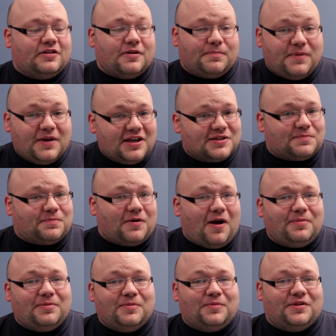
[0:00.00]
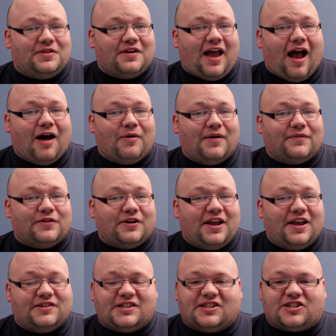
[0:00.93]
The biggest problem with it, however,
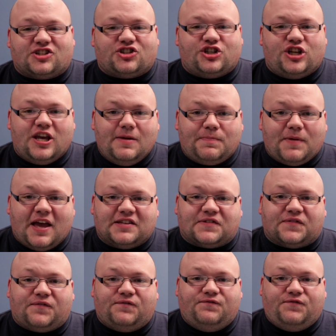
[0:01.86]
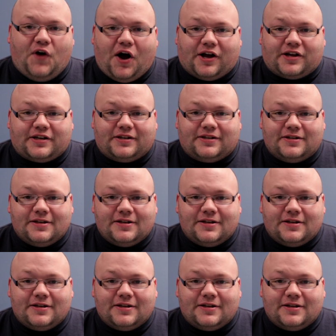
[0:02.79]
is it's cheap as fuck.